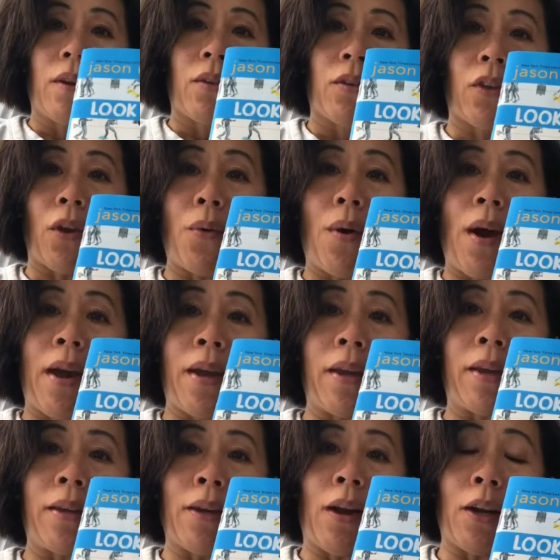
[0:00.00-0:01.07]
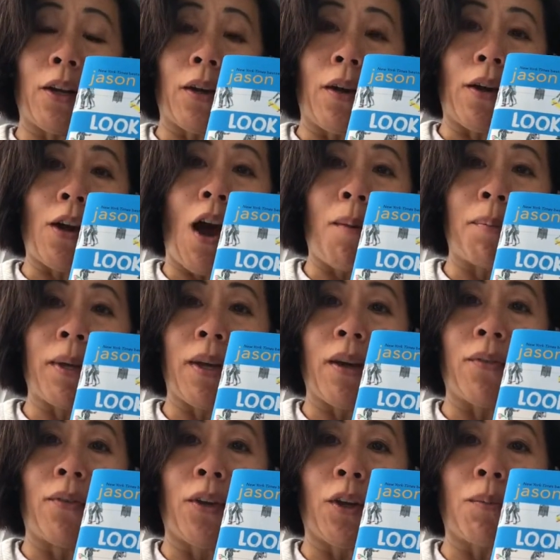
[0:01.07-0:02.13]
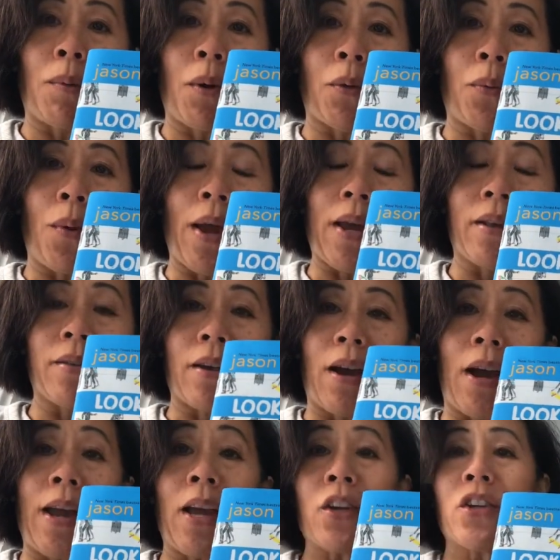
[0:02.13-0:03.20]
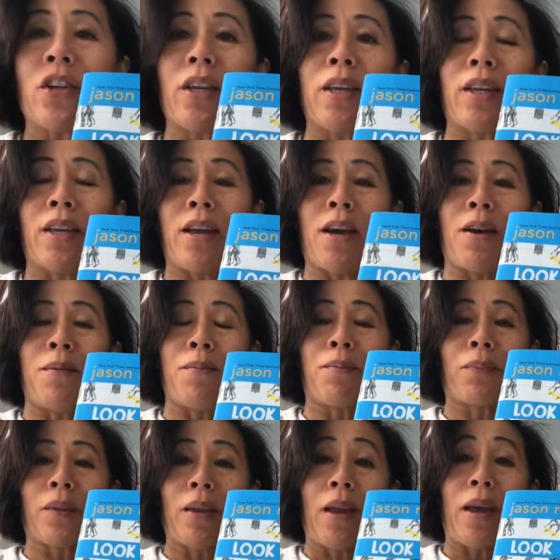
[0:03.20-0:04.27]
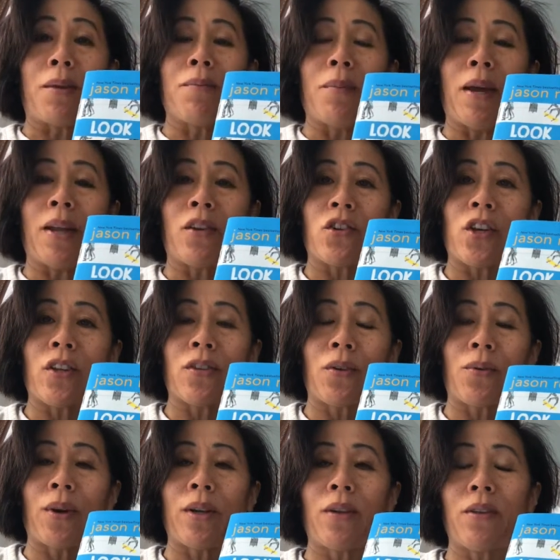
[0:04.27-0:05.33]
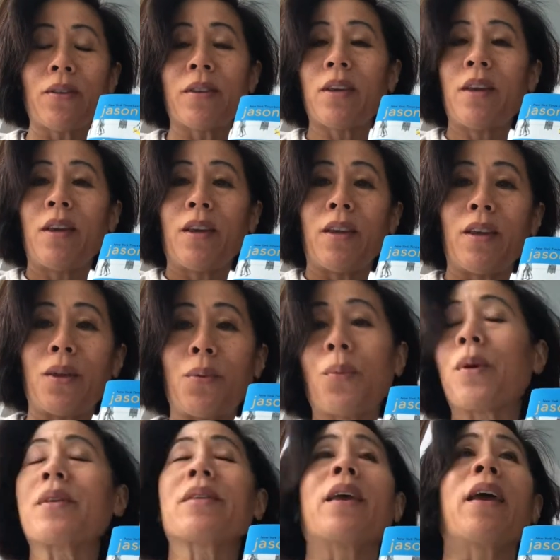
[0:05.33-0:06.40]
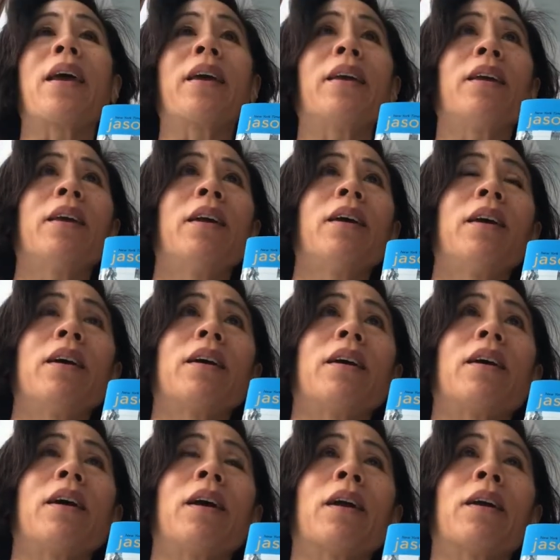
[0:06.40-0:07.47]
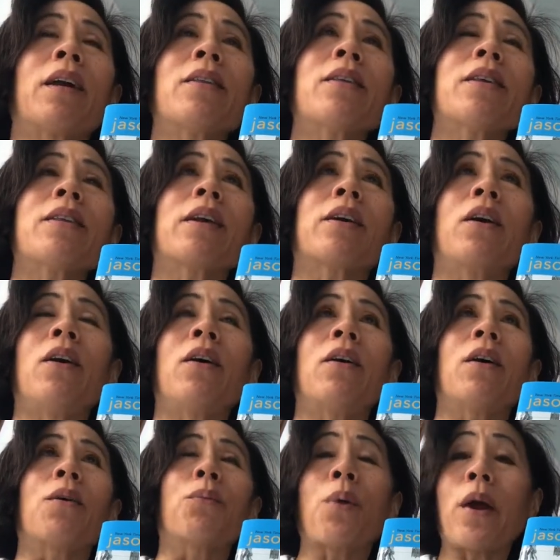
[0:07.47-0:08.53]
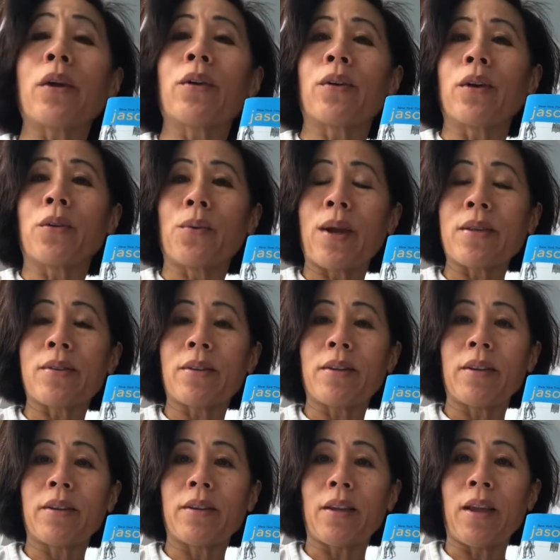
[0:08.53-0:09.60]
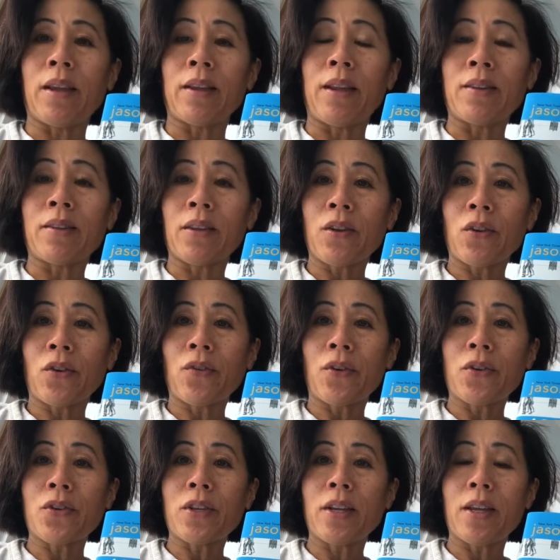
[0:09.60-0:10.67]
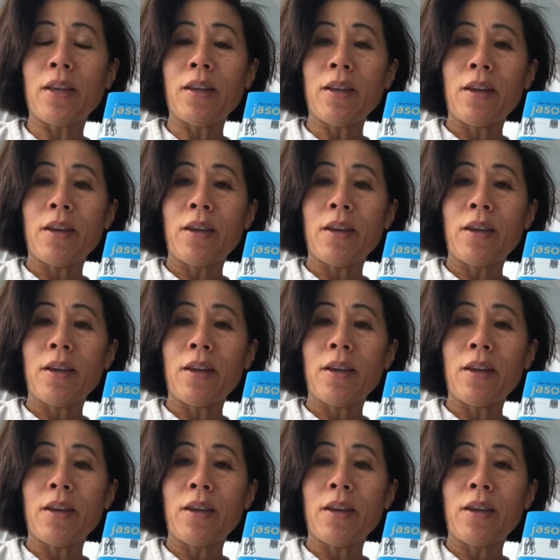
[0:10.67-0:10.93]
So I got a copy of Look Both Ways. I actually um, had met Jason Reynolds. He was a, I guess he's like a, a writer in resident at Lesley University,